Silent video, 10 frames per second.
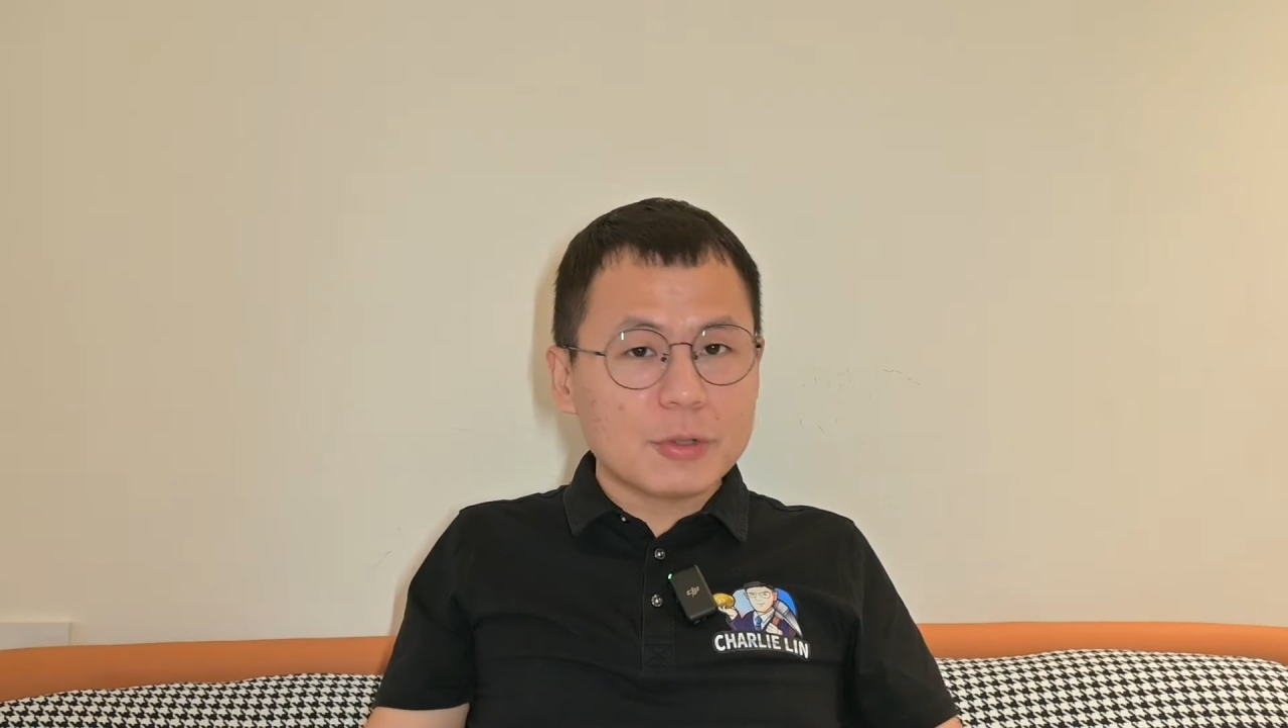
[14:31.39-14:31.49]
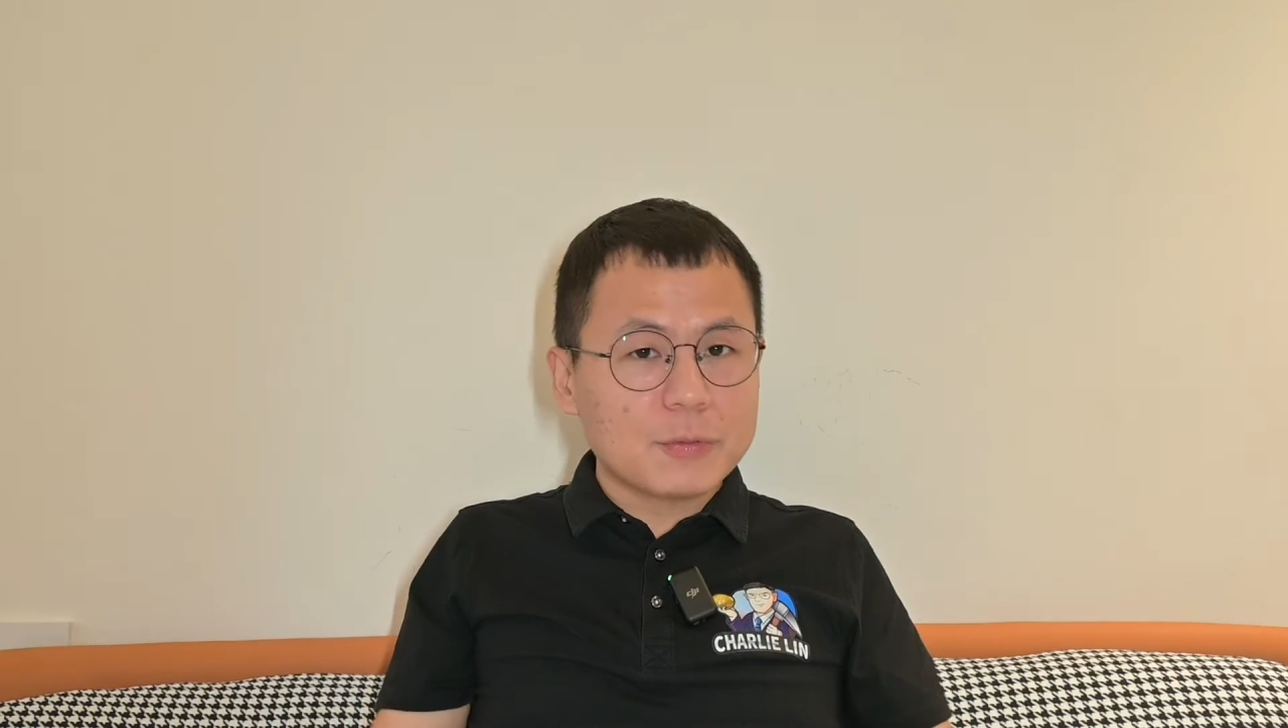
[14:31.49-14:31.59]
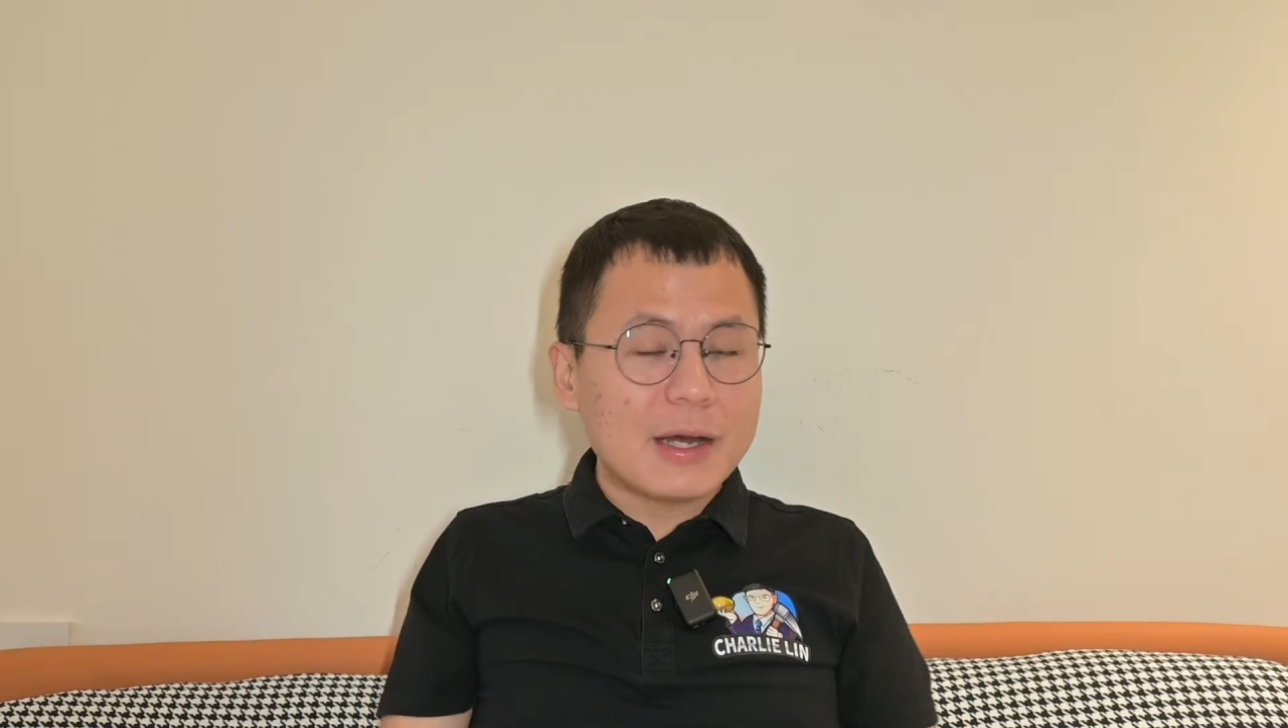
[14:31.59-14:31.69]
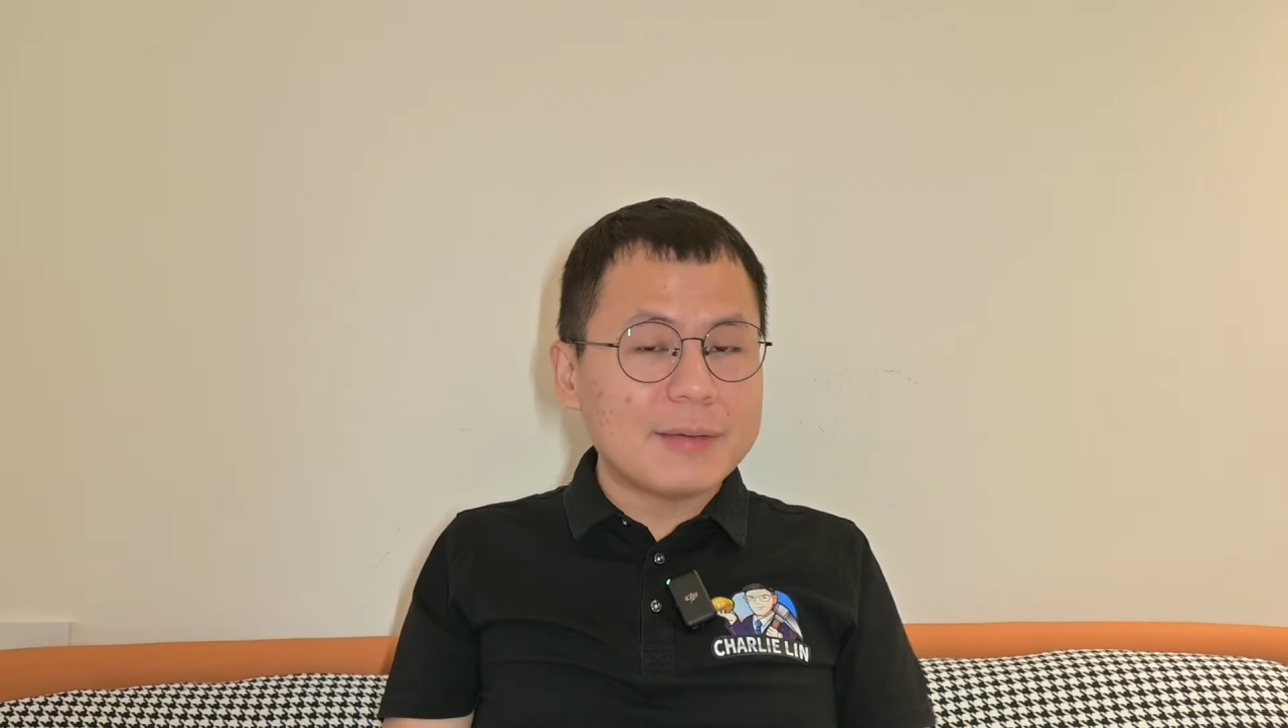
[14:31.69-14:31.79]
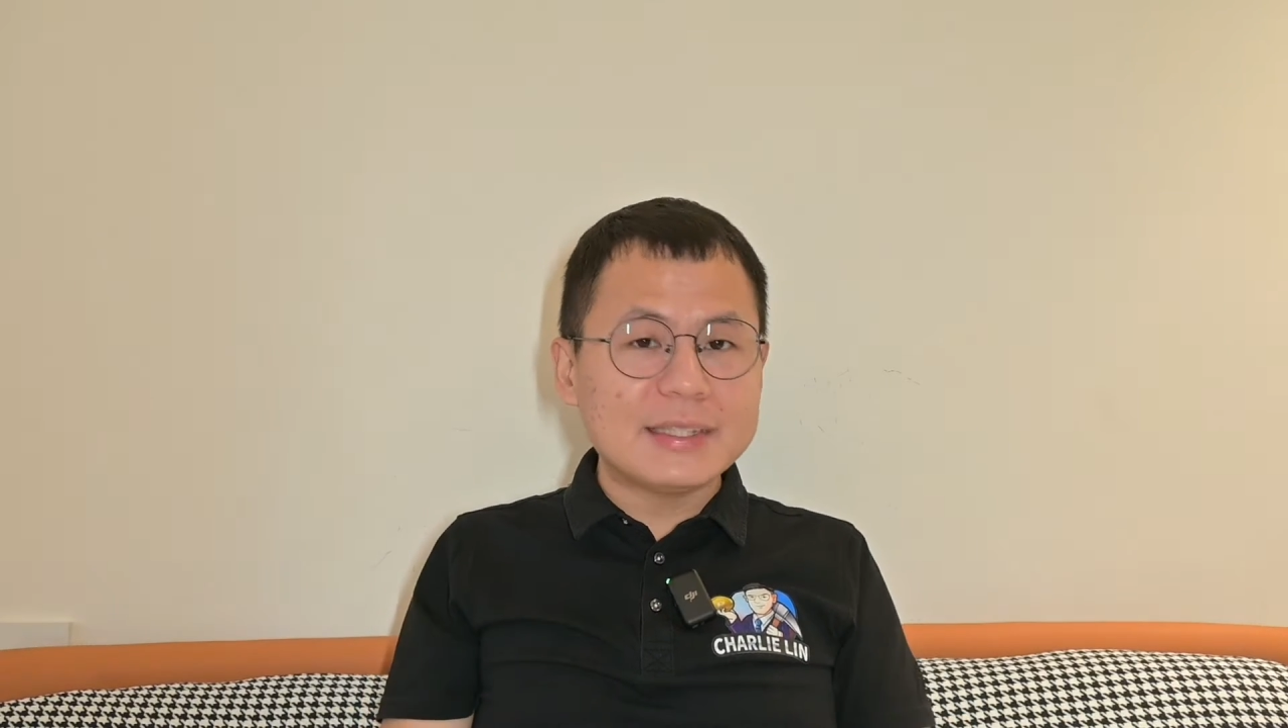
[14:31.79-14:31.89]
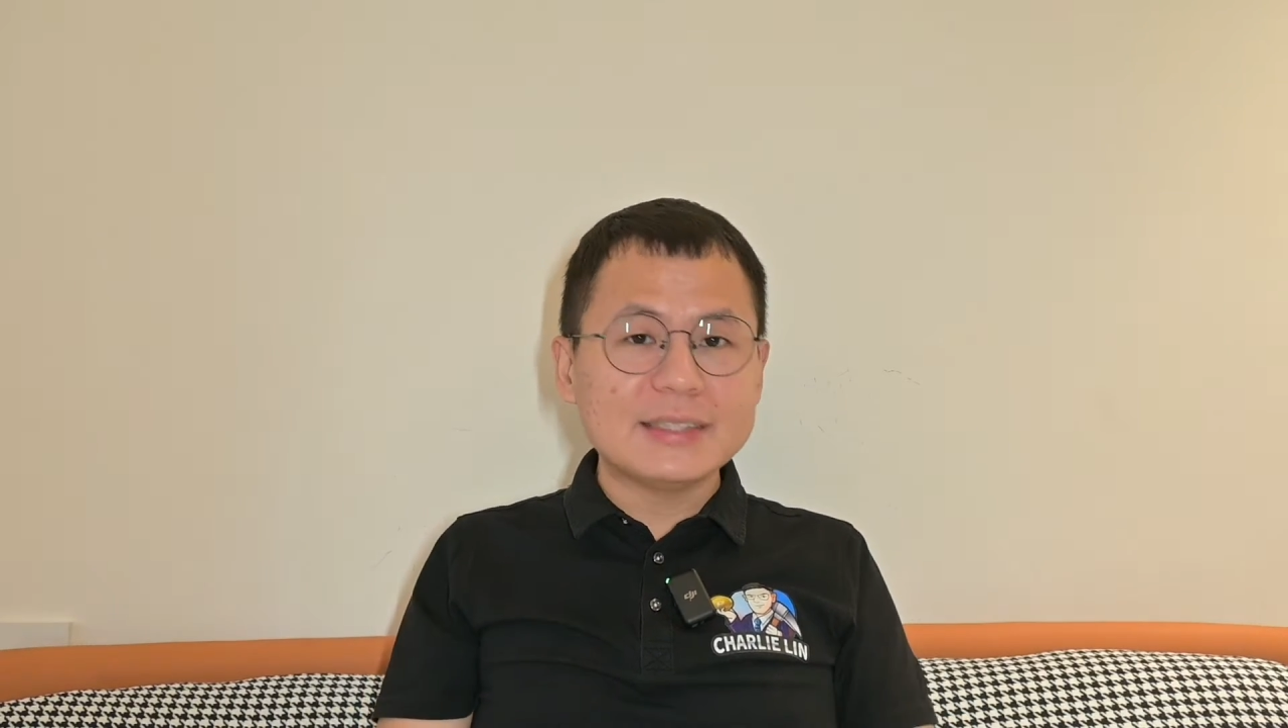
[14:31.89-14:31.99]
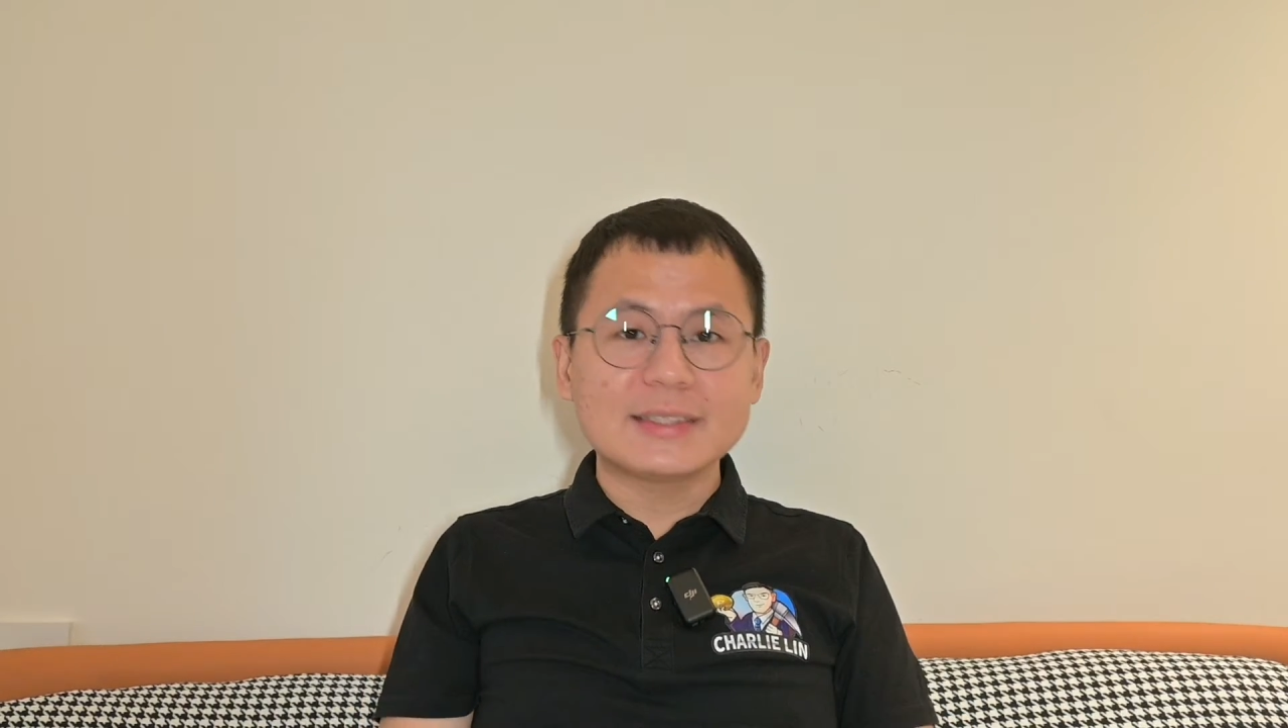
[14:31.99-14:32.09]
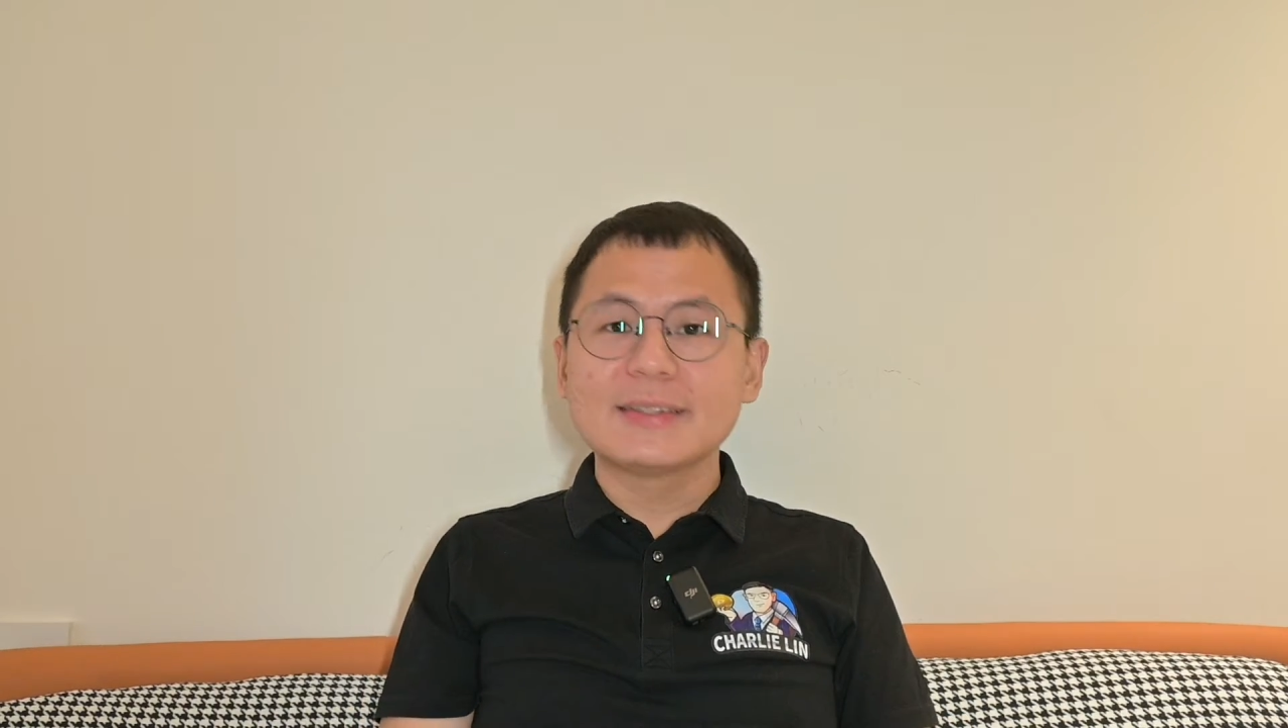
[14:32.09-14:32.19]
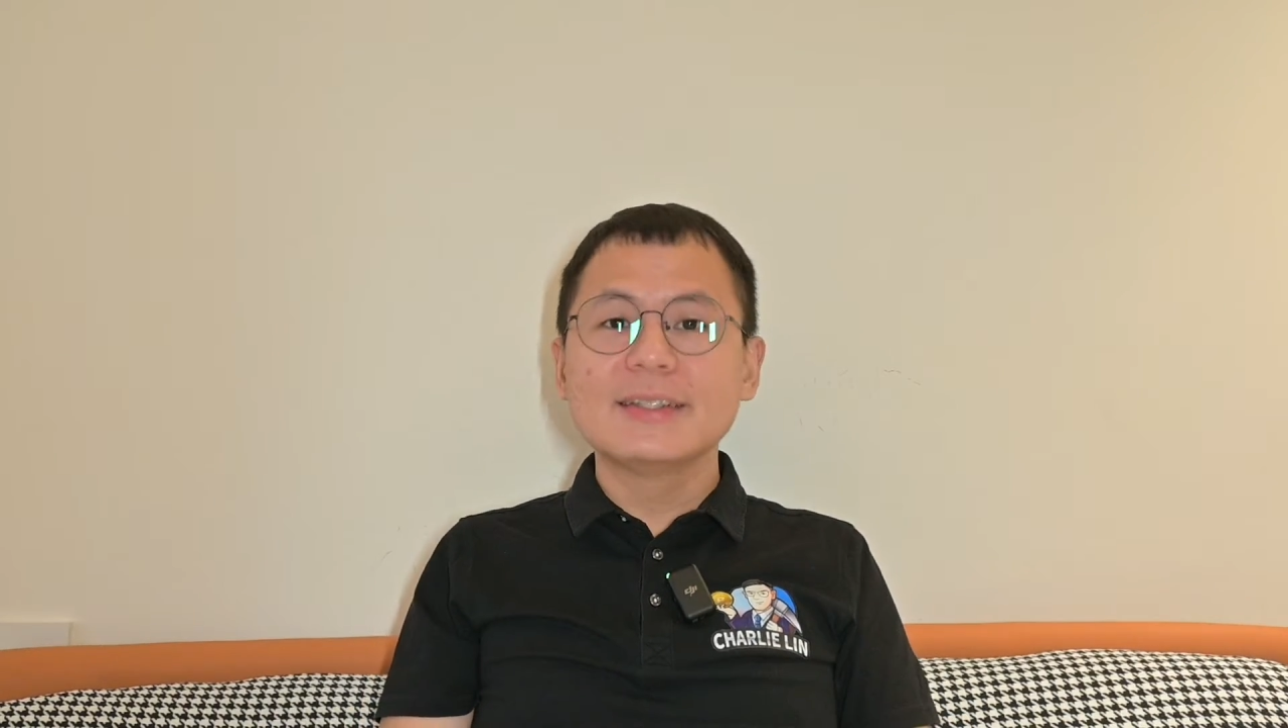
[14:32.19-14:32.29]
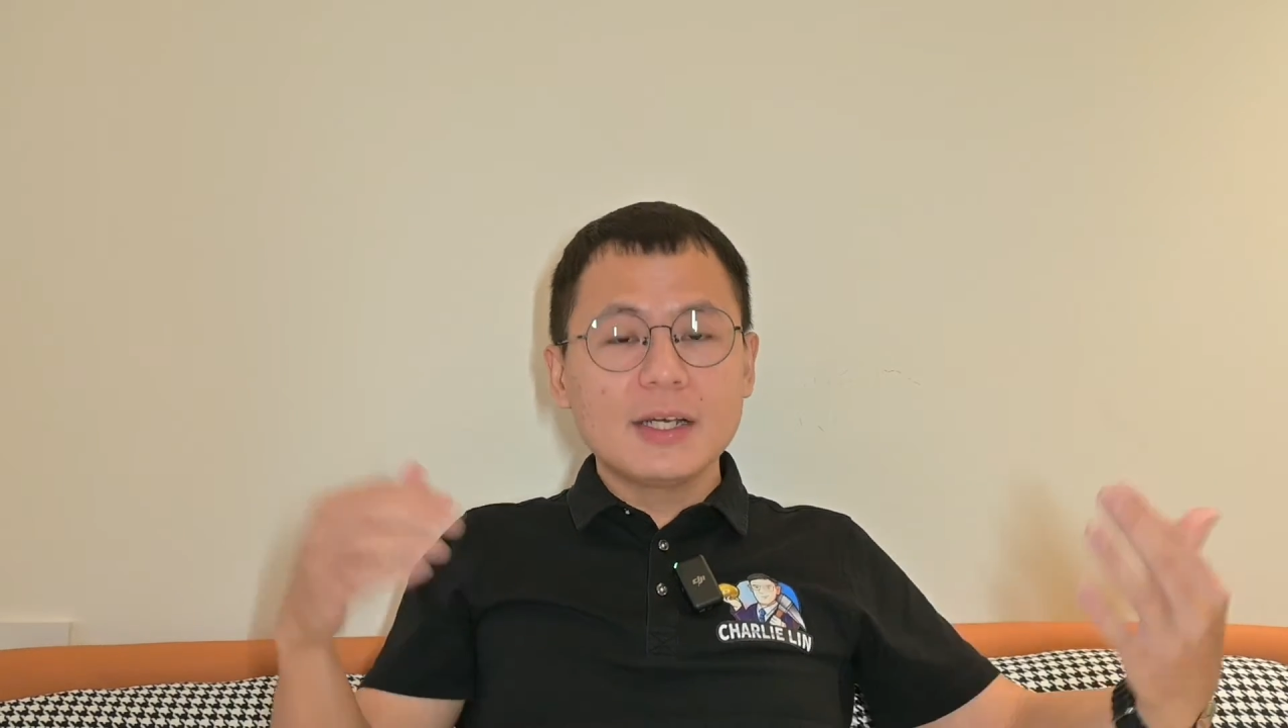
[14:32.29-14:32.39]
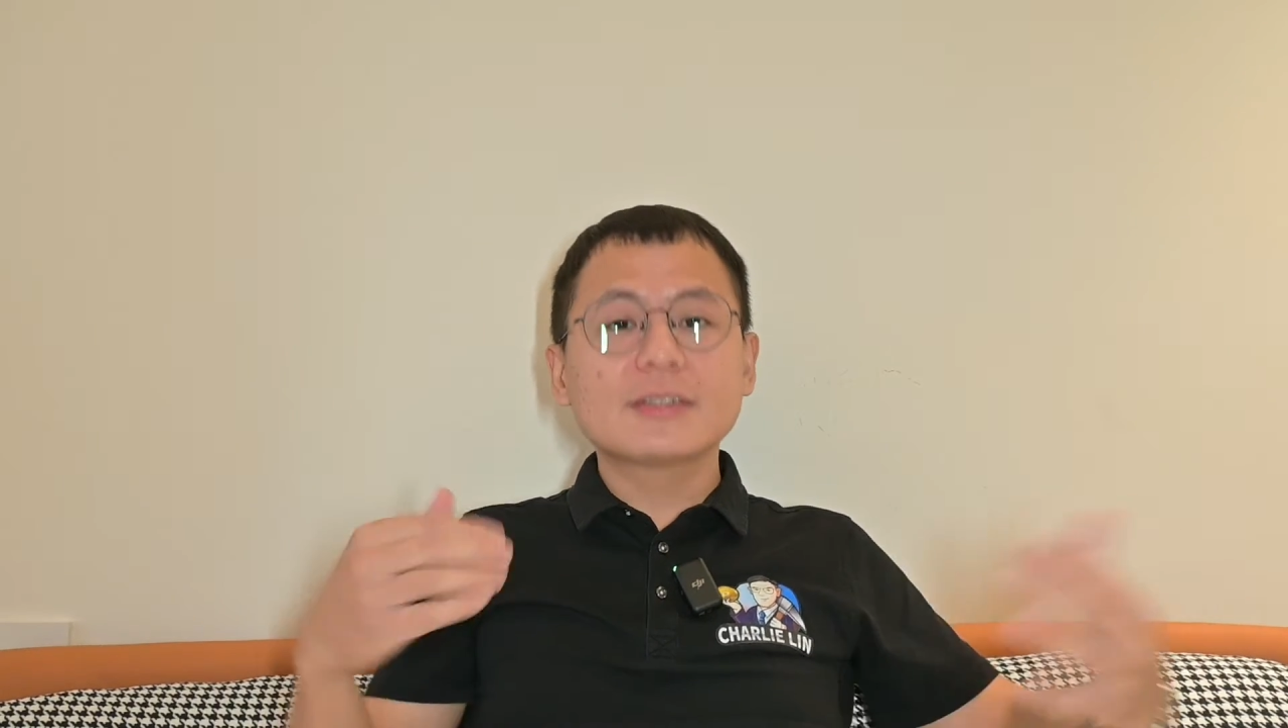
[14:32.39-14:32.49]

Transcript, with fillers: requirements.